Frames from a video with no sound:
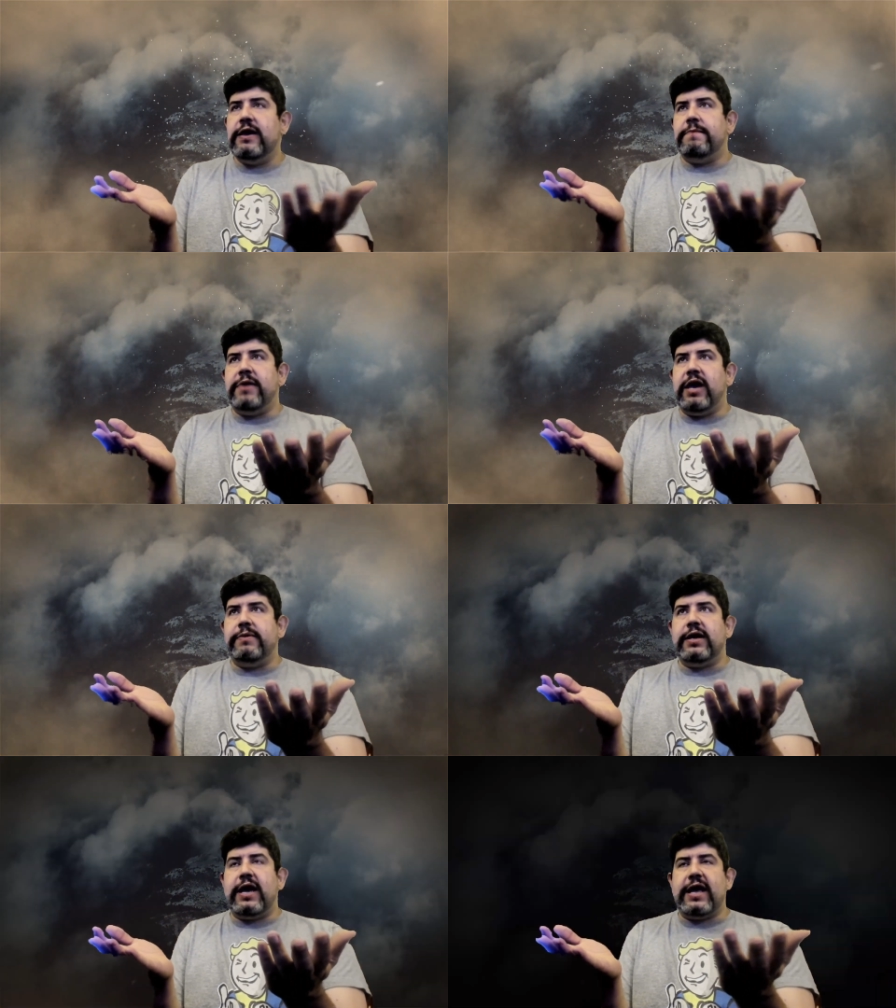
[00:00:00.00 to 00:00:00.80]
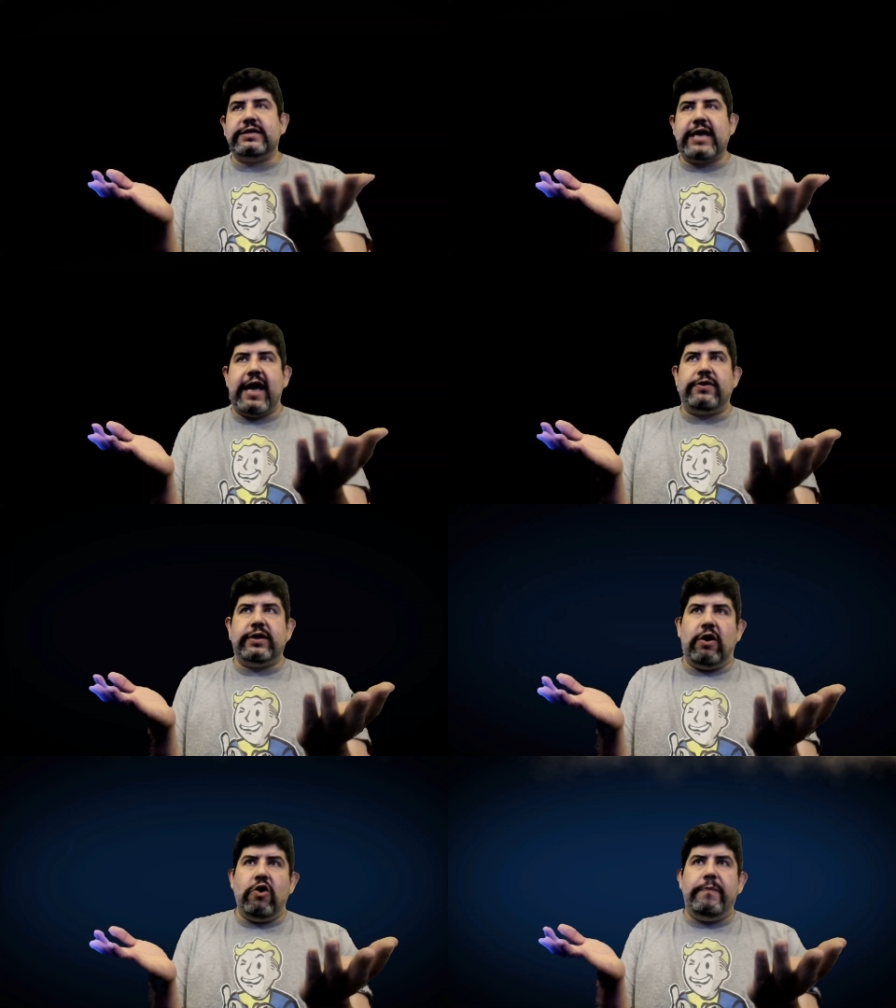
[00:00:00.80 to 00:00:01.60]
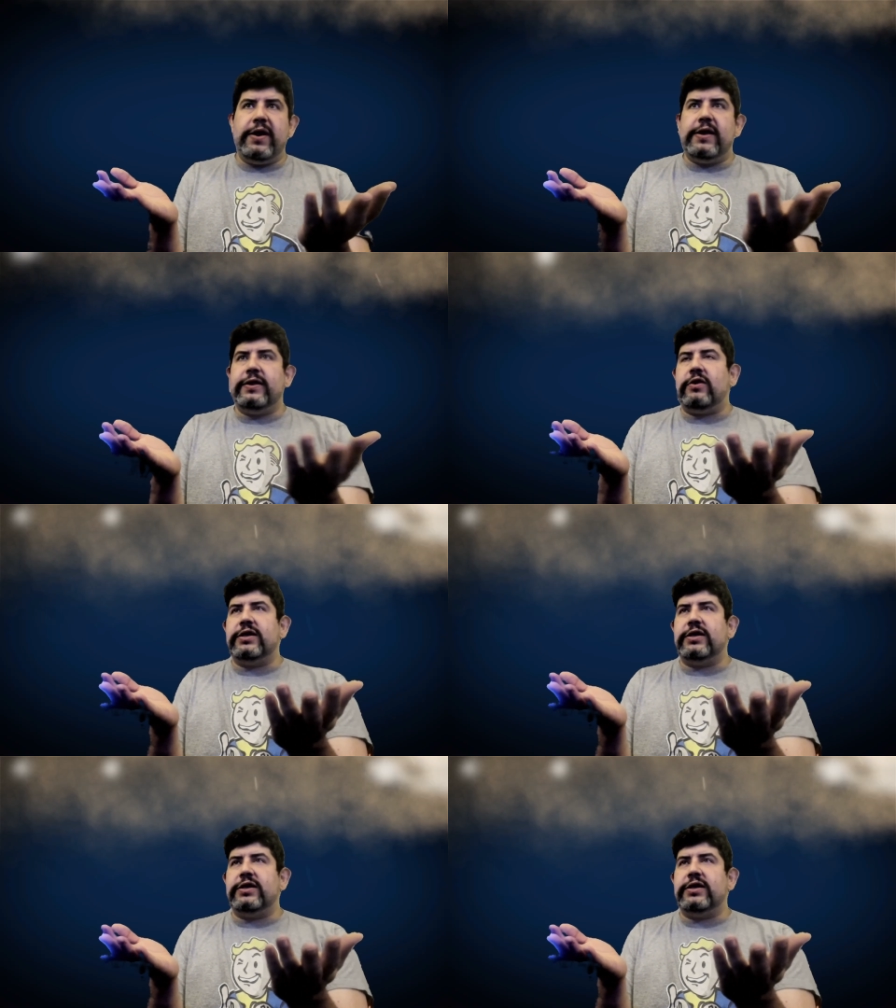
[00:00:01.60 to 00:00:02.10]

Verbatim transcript: Maybe it's out in the open, there